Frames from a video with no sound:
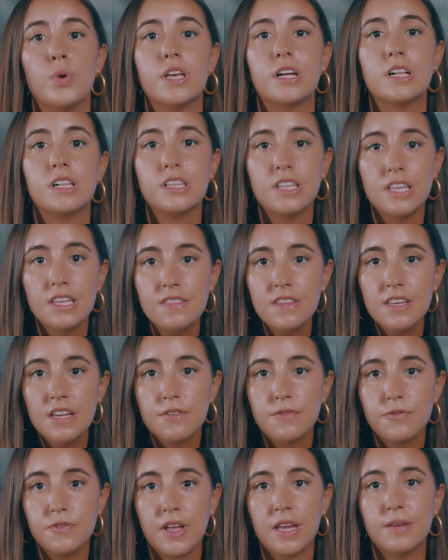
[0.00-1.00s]
we clean the
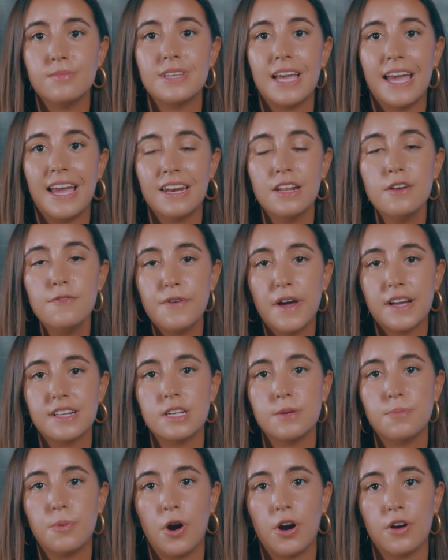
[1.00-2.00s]
inflamed and
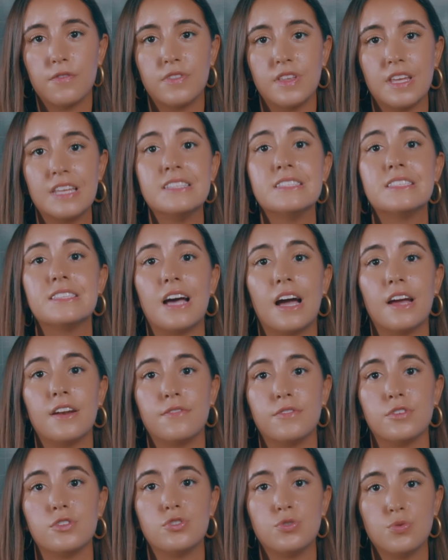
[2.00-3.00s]
infected part of the
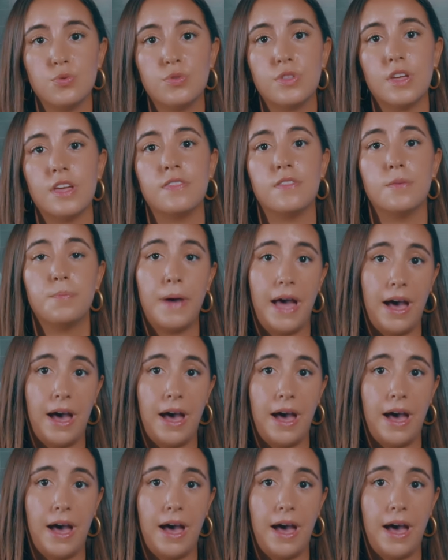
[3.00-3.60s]
inside of the tooth in the